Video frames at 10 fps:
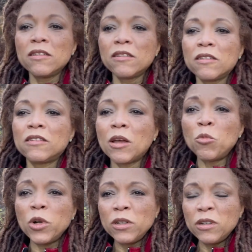
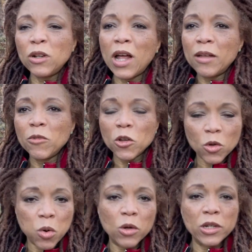someone
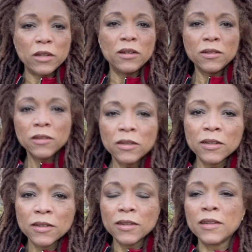quoted
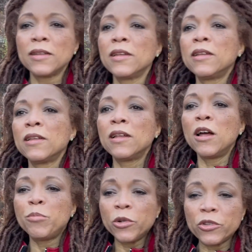a
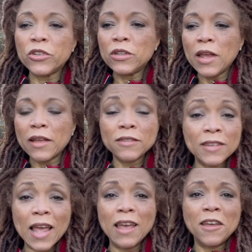person as
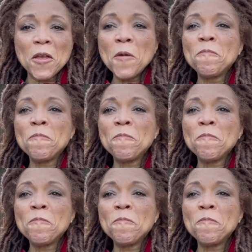saying,